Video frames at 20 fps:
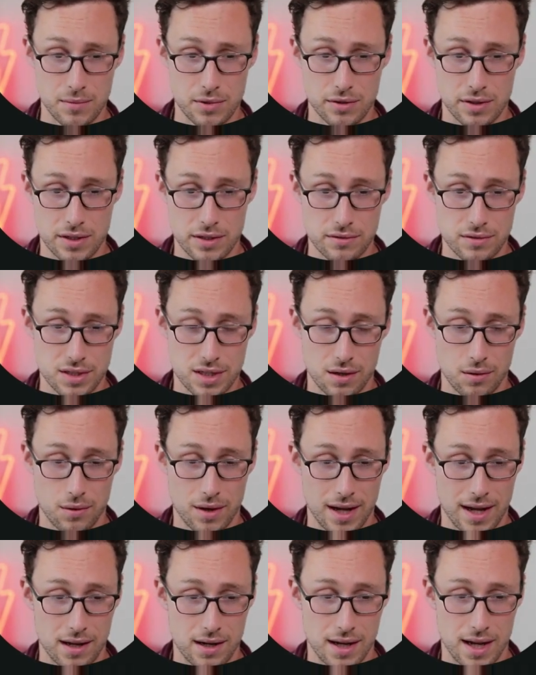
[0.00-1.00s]
you can do so
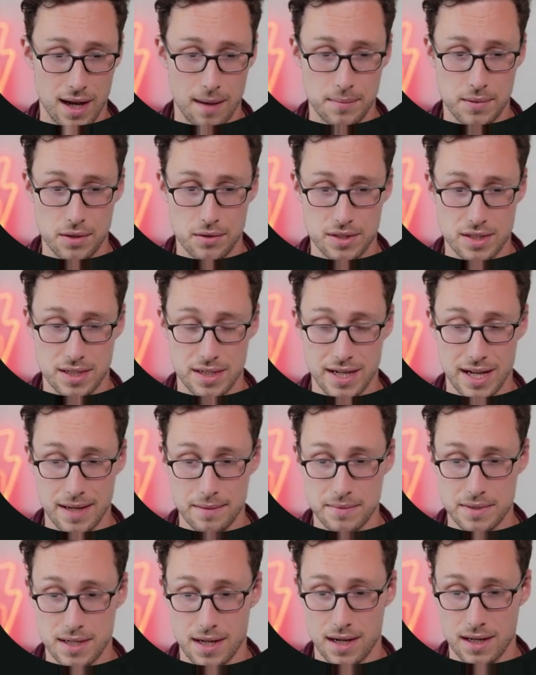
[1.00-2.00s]
at
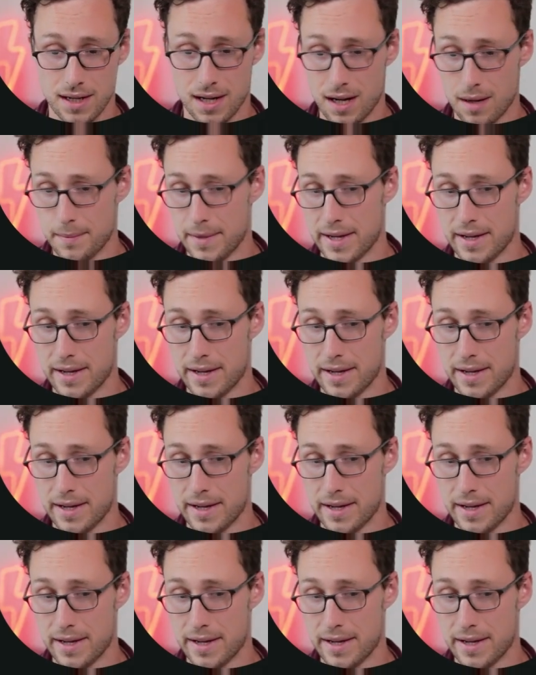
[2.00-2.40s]
aptosnames.com.